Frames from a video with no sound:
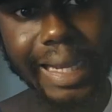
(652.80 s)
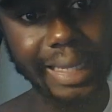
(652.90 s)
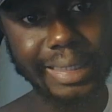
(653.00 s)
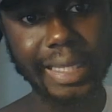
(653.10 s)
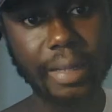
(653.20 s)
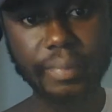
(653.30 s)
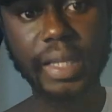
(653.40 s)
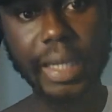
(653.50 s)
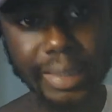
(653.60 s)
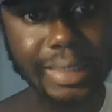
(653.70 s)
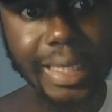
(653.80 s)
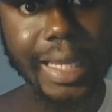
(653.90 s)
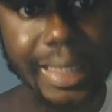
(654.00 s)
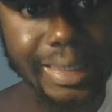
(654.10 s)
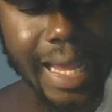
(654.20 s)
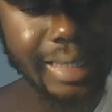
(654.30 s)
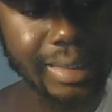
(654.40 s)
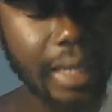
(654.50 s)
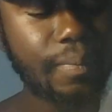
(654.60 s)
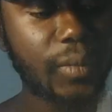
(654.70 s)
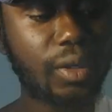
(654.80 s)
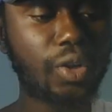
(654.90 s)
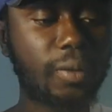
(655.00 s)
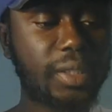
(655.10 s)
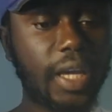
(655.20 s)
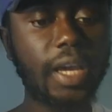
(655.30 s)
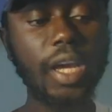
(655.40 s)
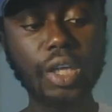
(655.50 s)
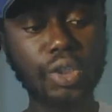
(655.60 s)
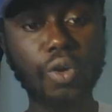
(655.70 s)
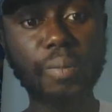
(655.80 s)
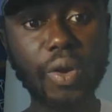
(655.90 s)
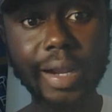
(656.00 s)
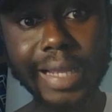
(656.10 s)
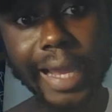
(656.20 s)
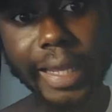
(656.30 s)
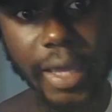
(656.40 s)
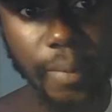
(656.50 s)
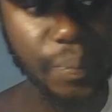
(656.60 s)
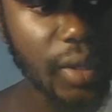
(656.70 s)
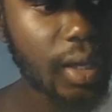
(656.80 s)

like that. And this kid is like that. You know what I'm saying? So Maryland got him.